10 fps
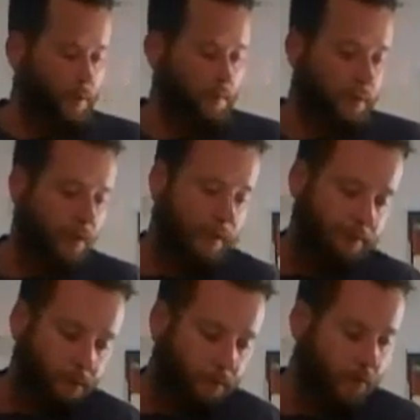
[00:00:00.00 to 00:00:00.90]
So without
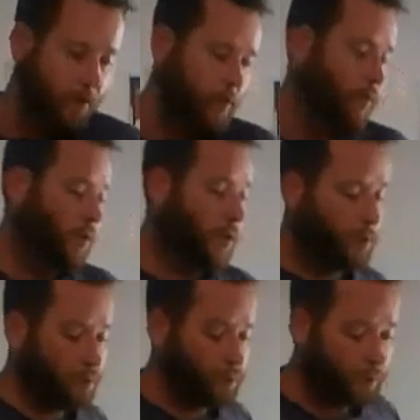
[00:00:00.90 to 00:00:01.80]
further ado, I
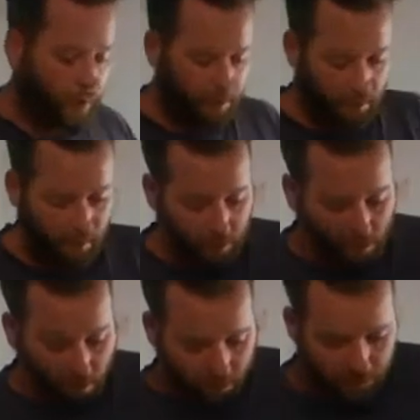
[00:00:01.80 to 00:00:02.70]
will do that.
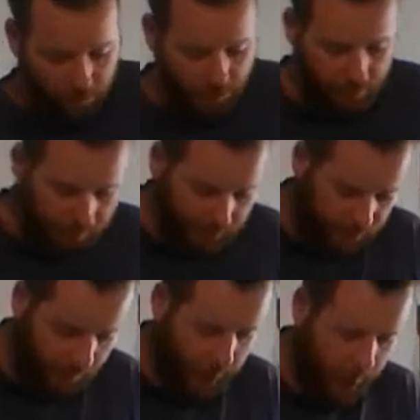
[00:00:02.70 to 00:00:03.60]
I used to mix
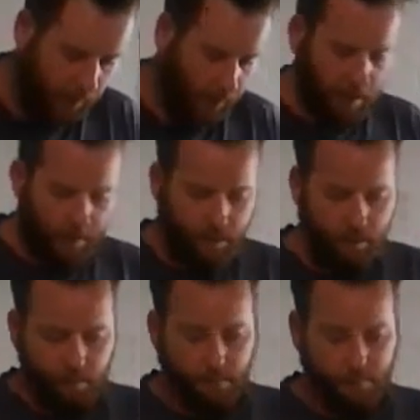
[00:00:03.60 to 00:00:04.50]
it up in a
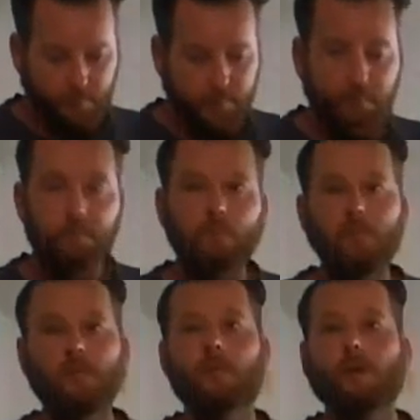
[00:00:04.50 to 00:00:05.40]
glass
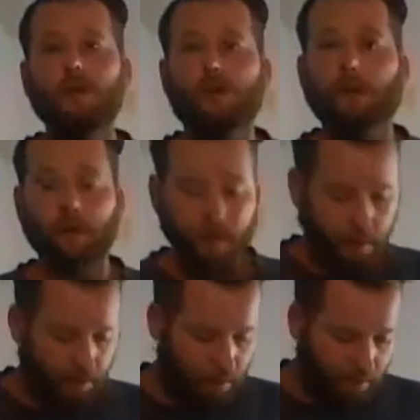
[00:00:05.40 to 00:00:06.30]
and chug it
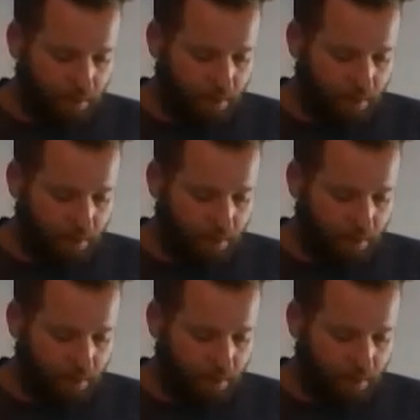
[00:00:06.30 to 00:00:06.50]
down.